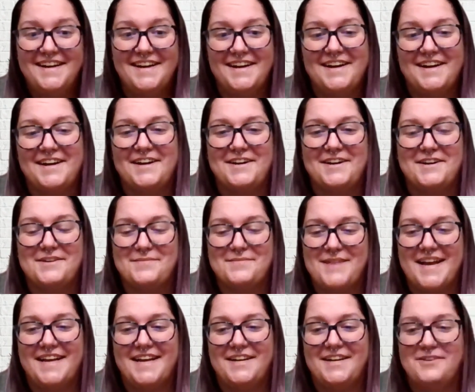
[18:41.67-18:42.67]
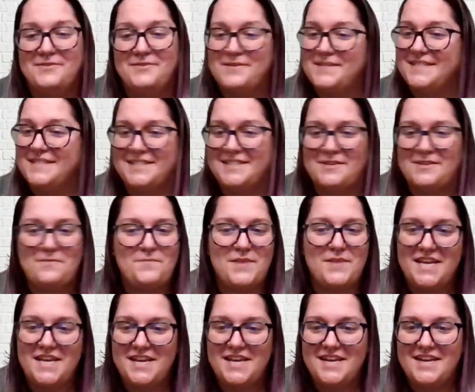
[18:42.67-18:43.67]
And it was
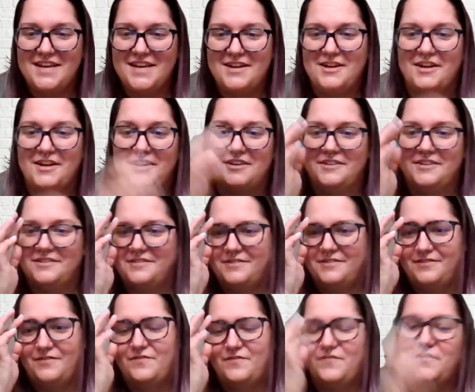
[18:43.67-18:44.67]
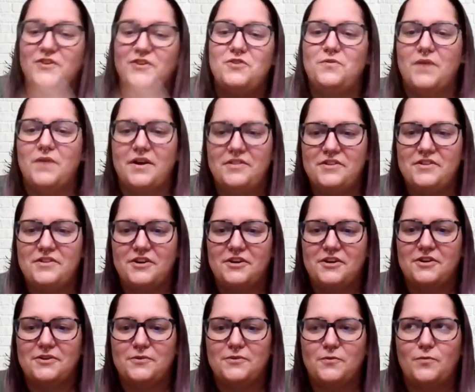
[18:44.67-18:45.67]
me and a few
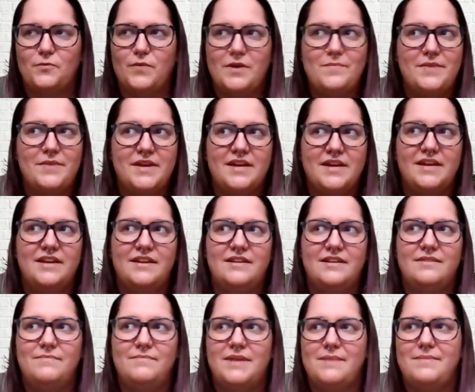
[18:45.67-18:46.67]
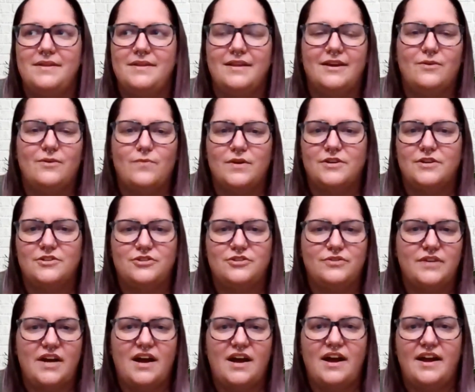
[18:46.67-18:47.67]
other women, maybe like 1 or 2
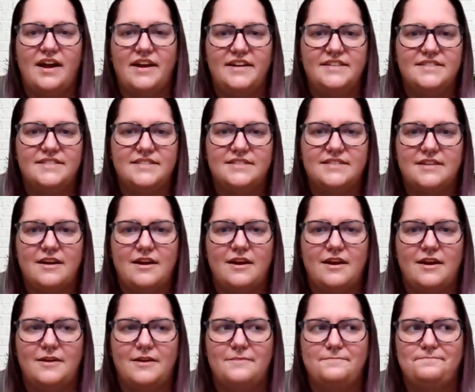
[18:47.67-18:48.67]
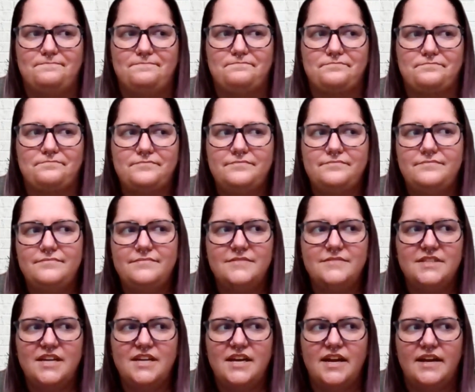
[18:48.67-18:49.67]
guys.
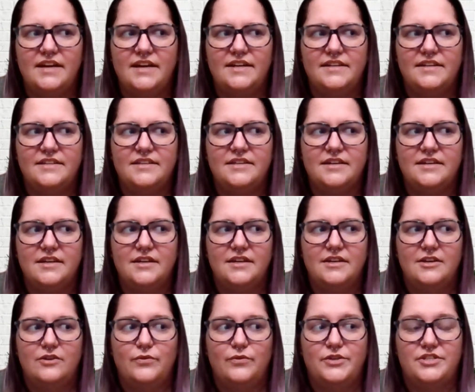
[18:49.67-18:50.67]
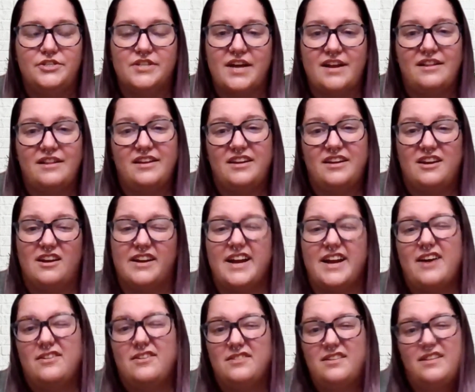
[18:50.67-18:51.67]
And we just kind of like hung
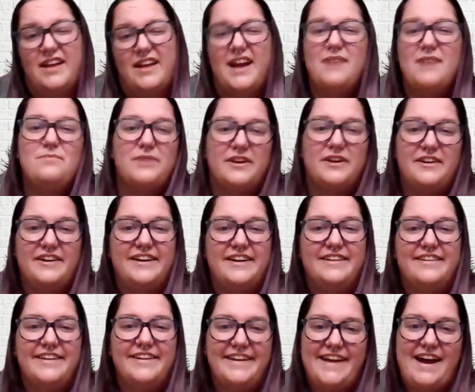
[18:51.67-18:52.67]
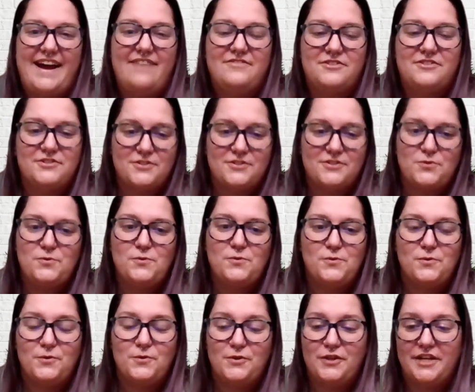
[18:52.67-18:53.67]
out in the library like after
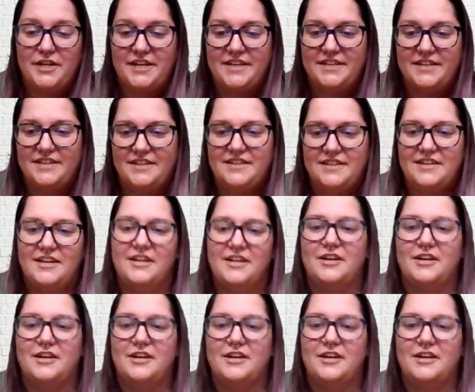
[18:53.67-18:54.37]
school, and